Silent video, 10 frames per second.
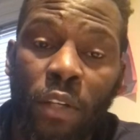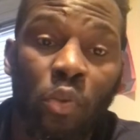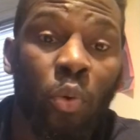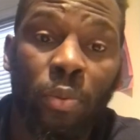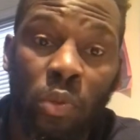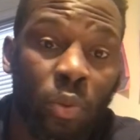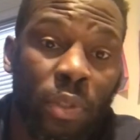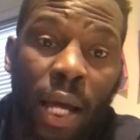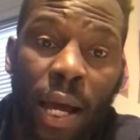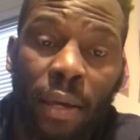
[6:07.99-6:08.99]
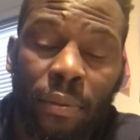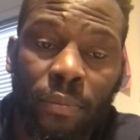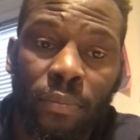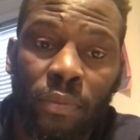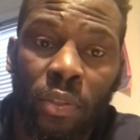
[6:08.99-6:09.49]
You will die.
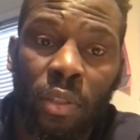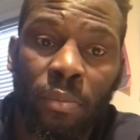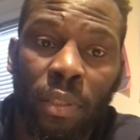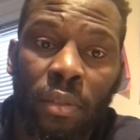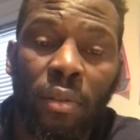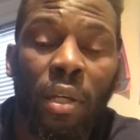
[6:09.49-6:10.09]
You know what I mean?